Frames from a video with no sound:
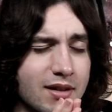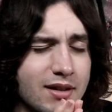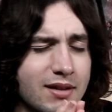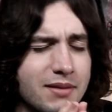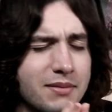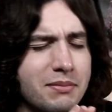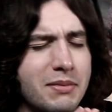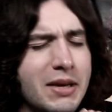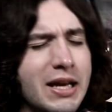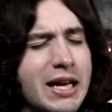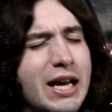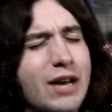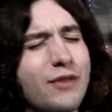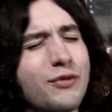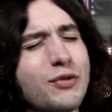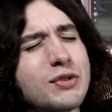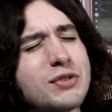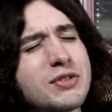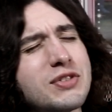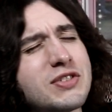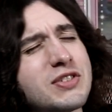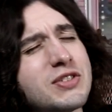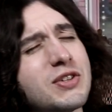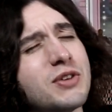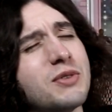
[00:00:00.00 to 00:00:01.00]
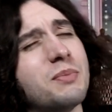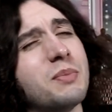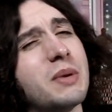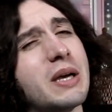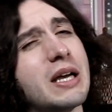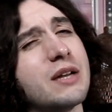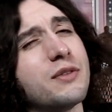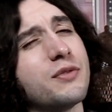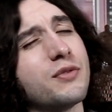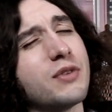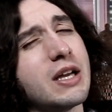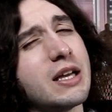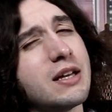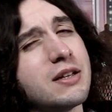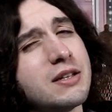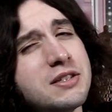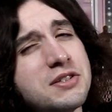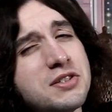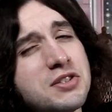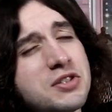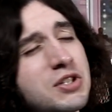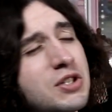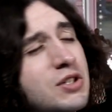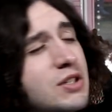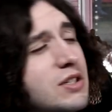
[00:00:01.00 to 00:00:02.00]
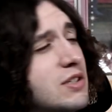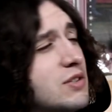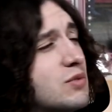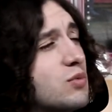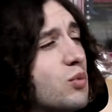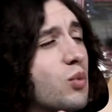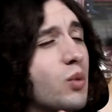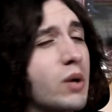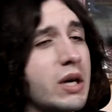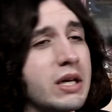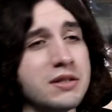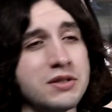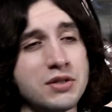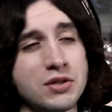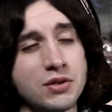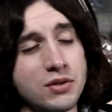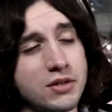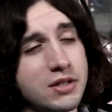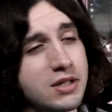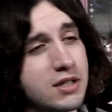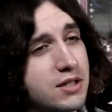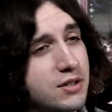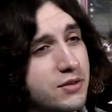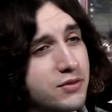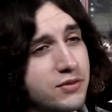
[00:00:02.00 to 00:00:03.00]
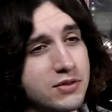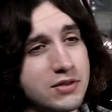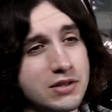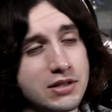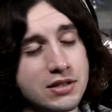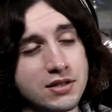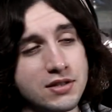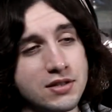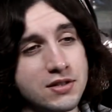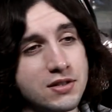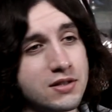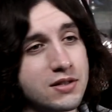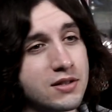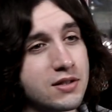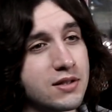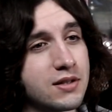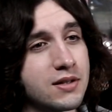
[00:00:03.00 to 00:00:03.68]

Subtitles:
Man, I feel so bad for Al. He's way too young for this.